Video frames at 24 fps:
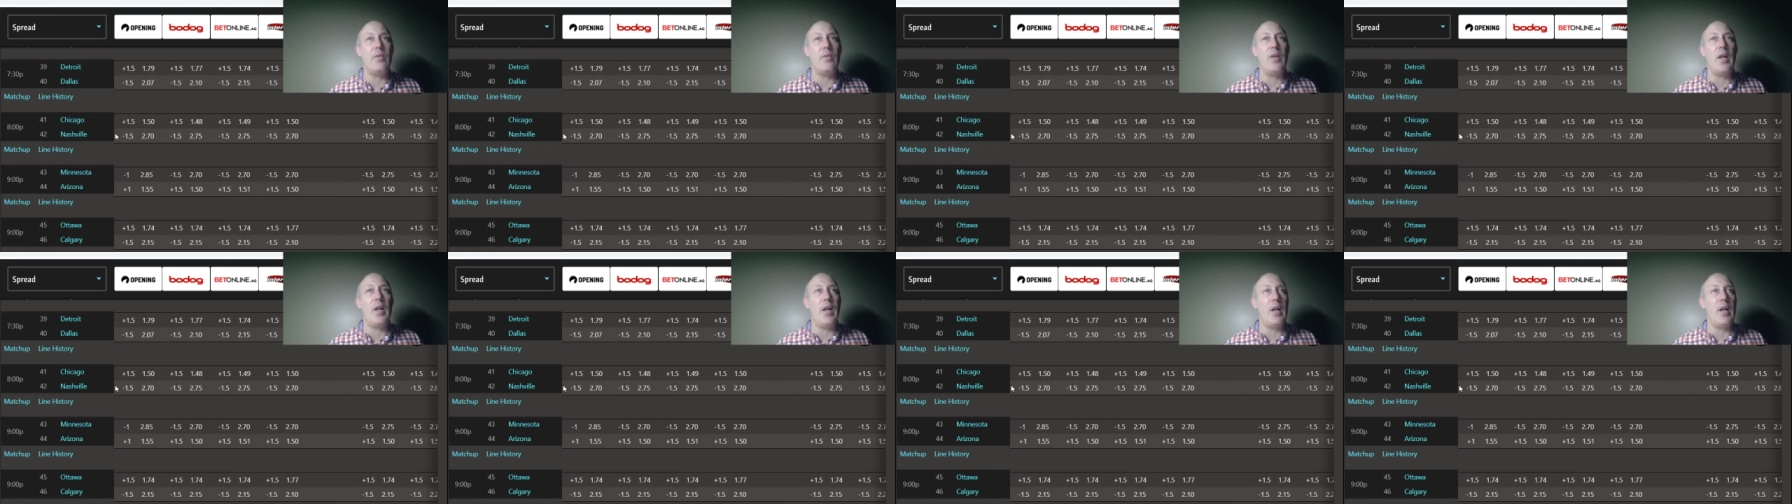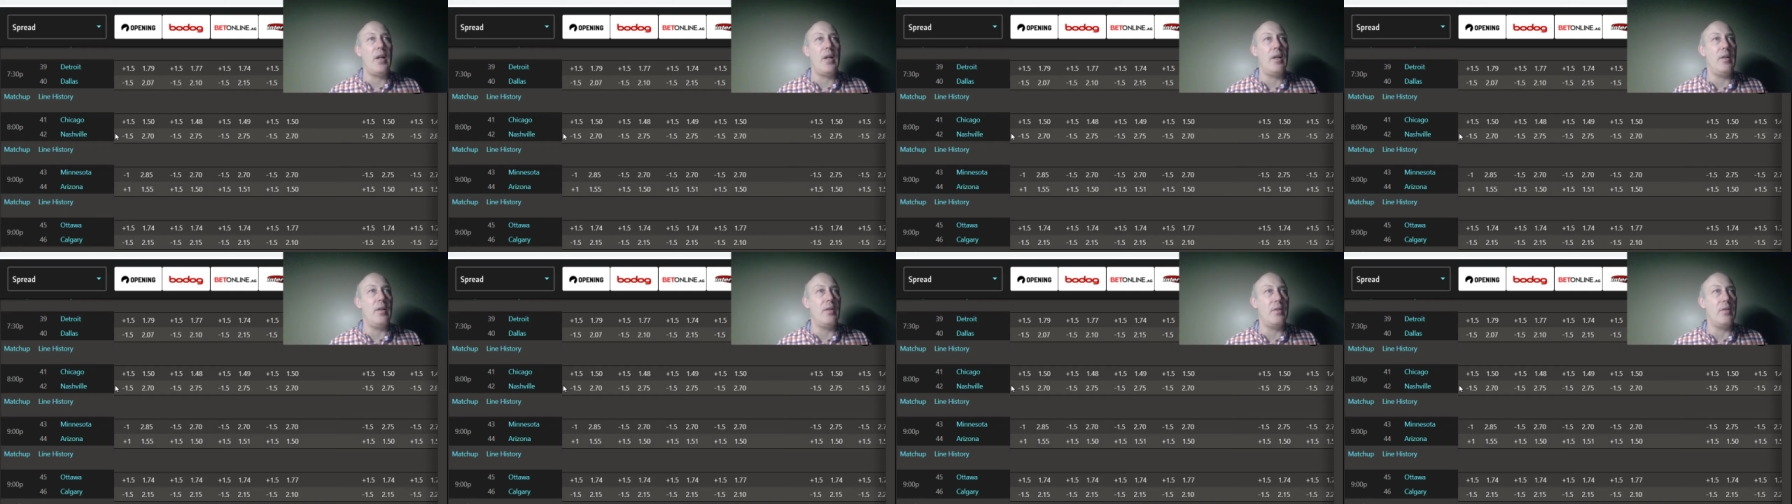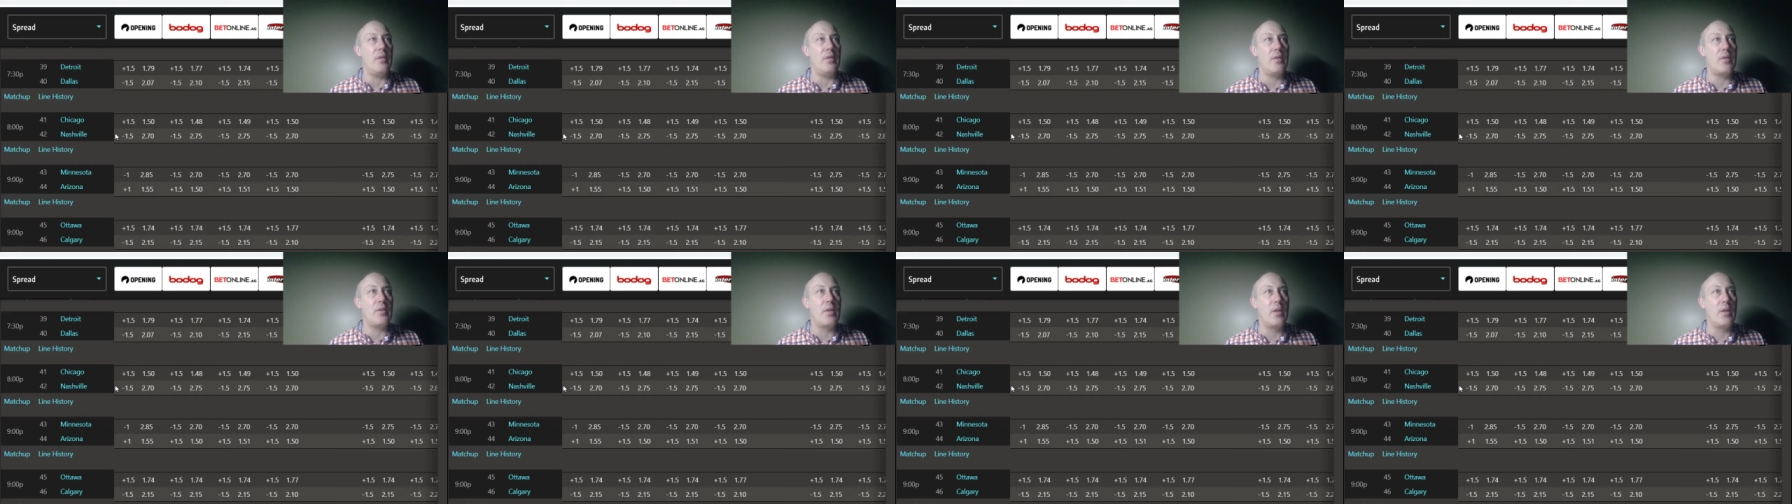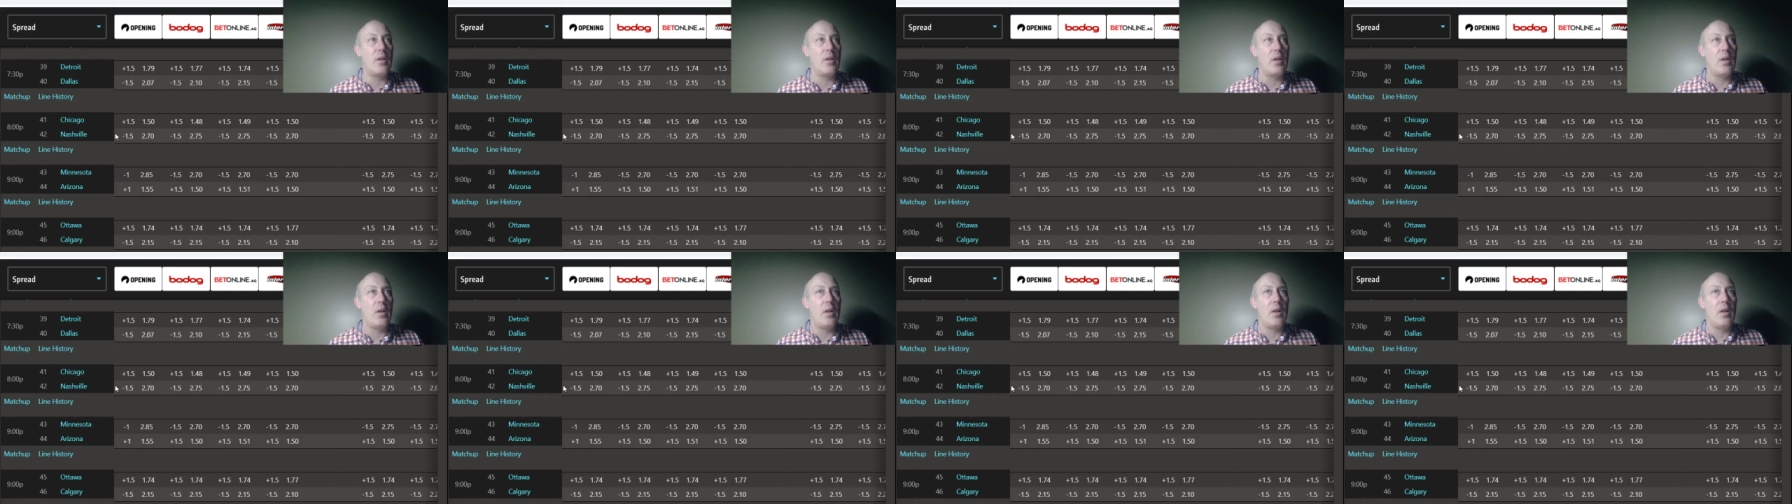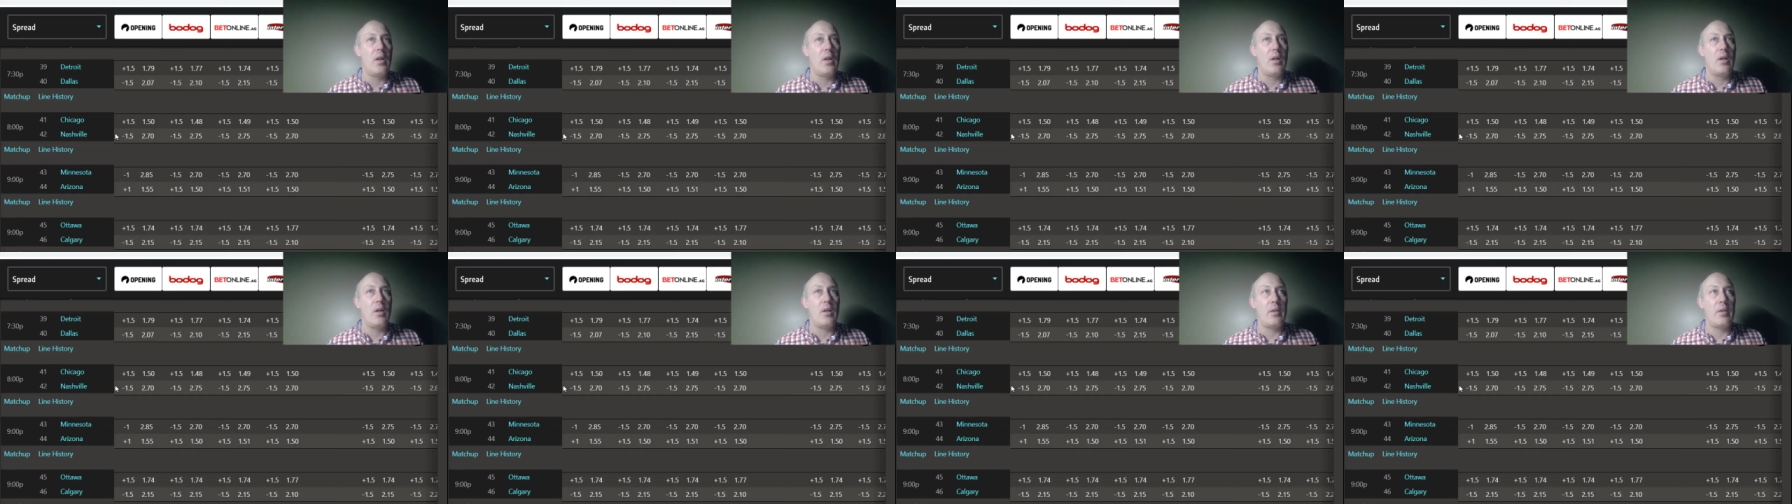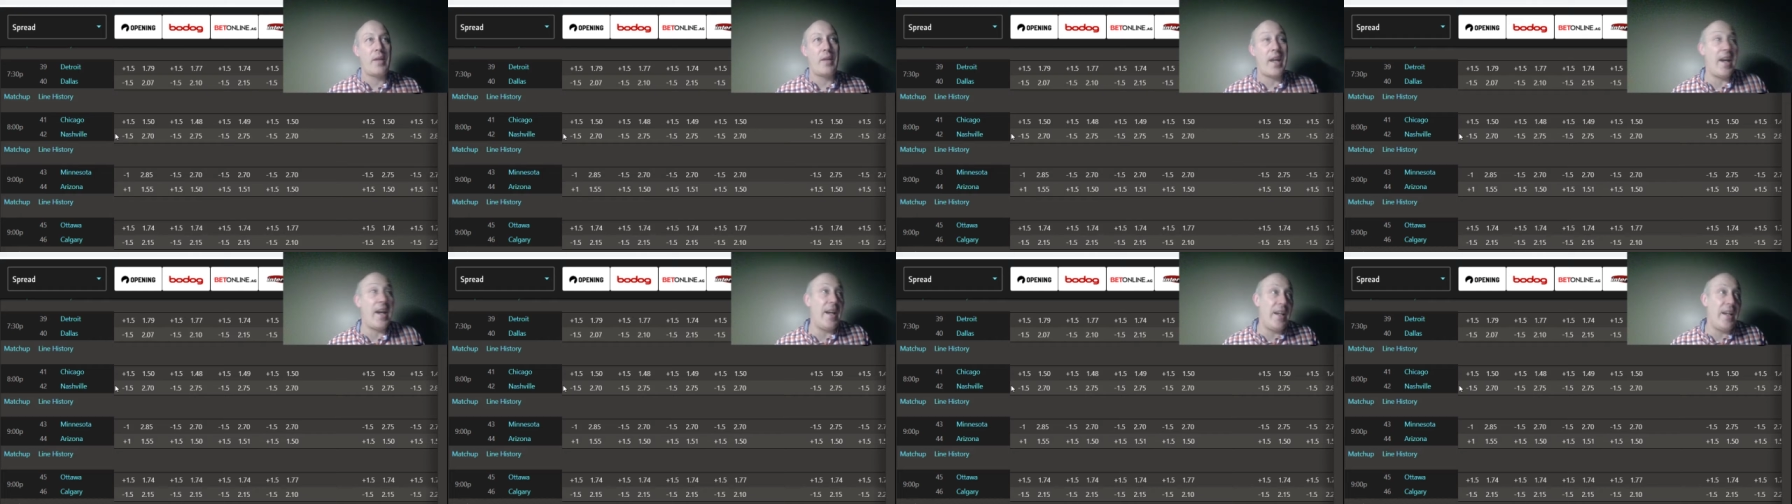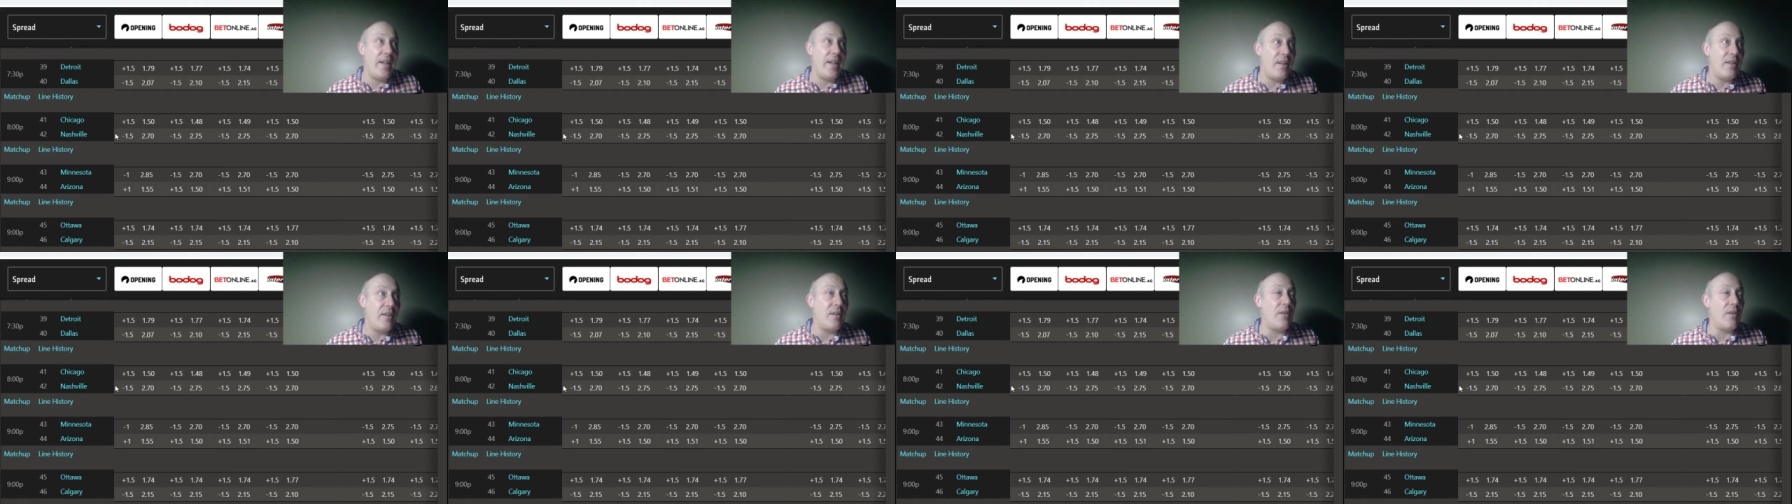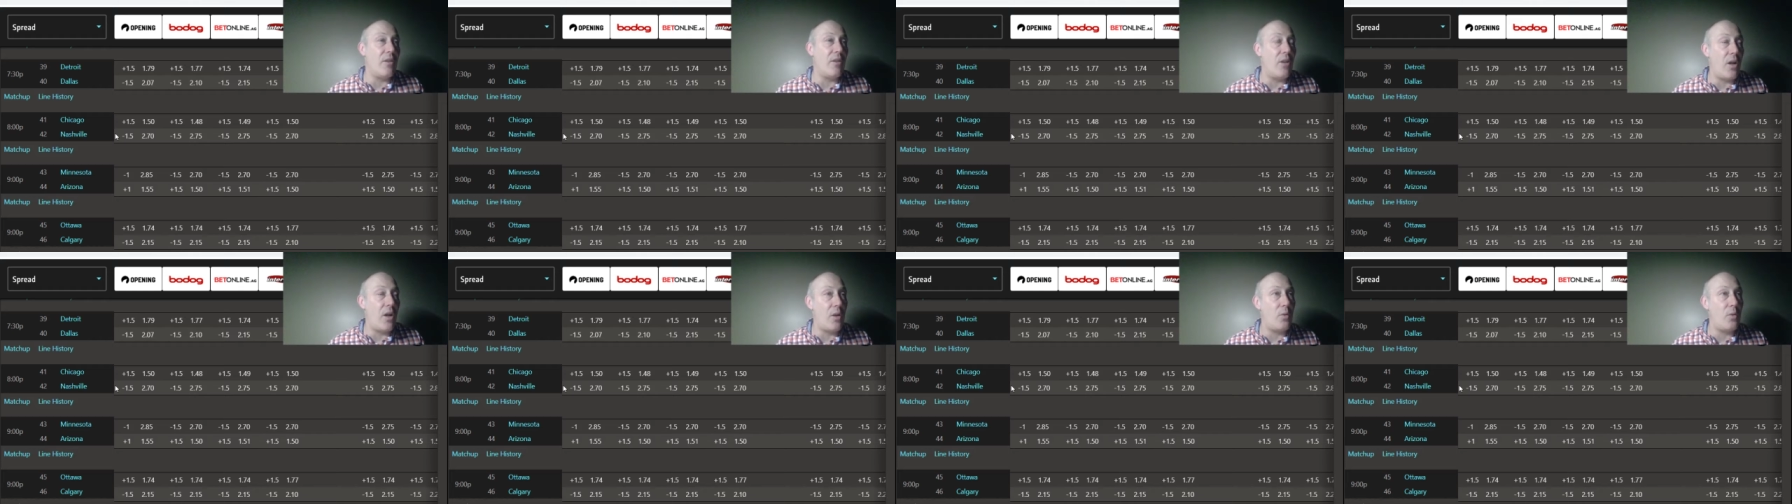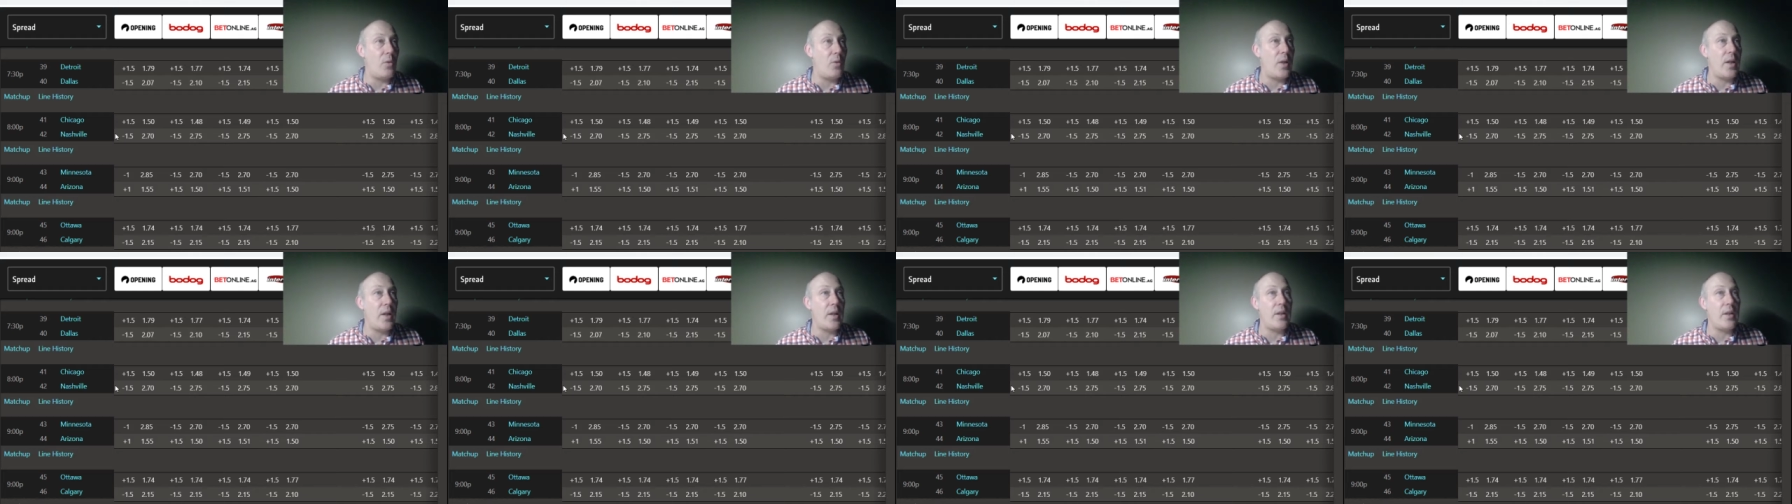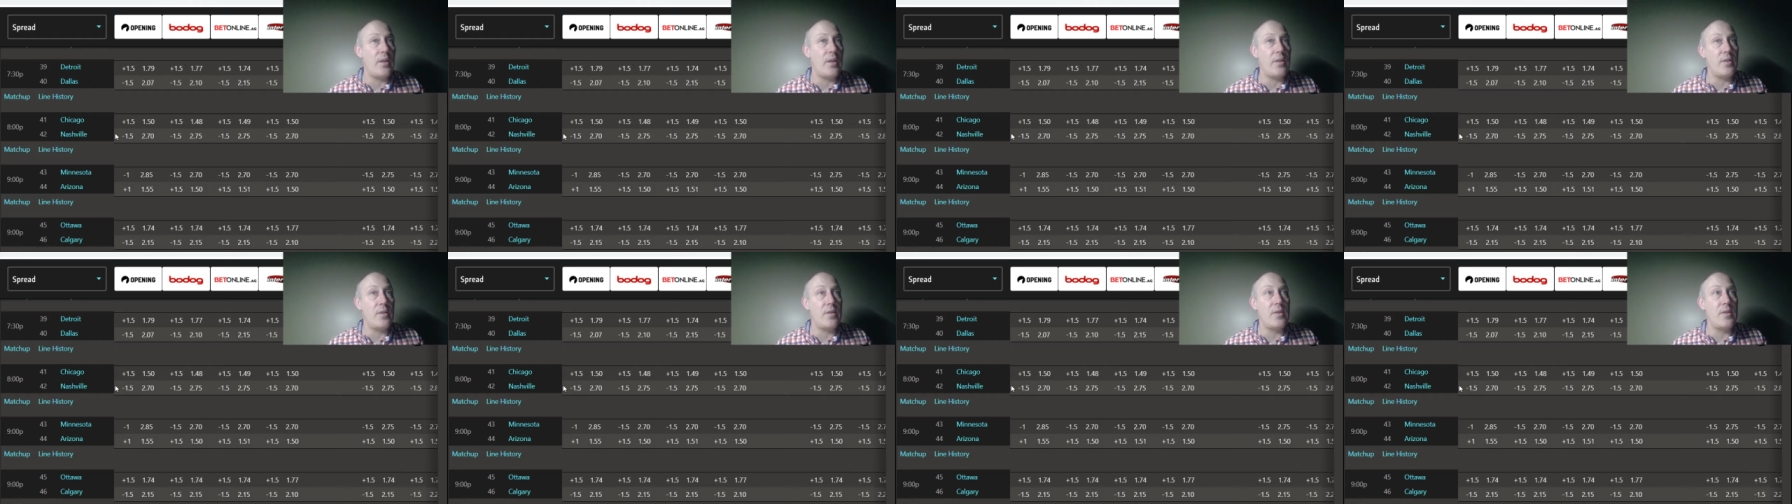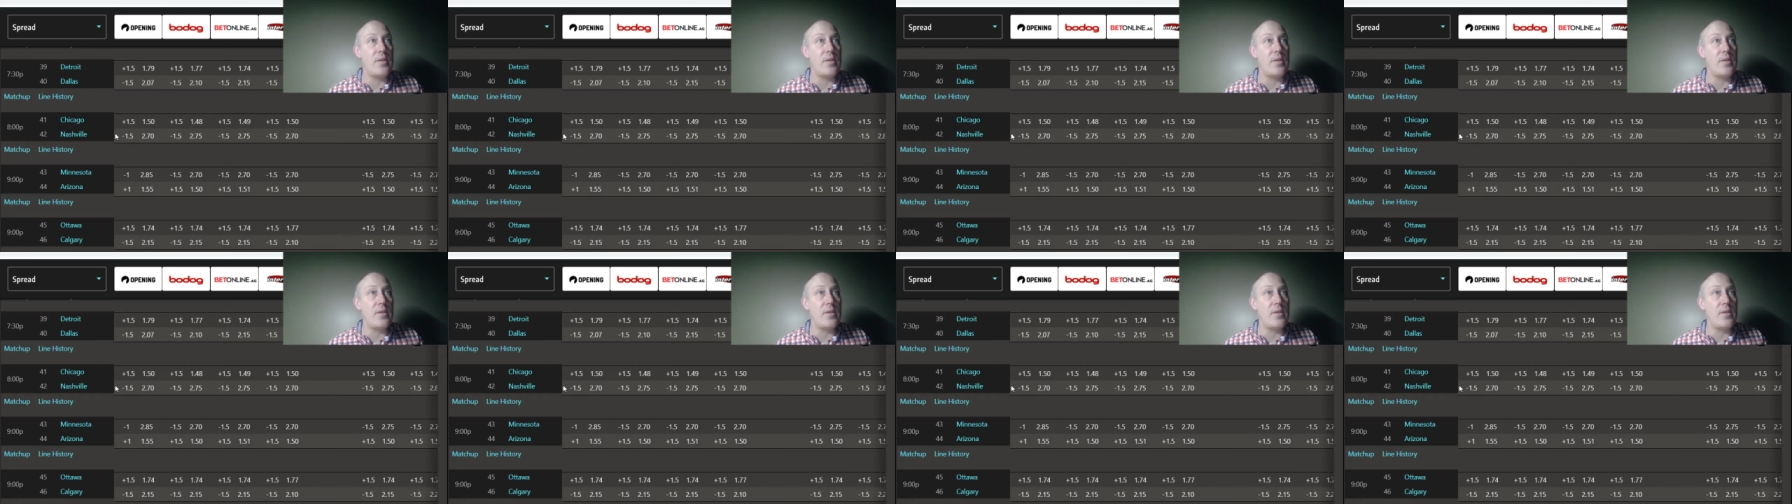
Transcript: and Kane in a lot of ways.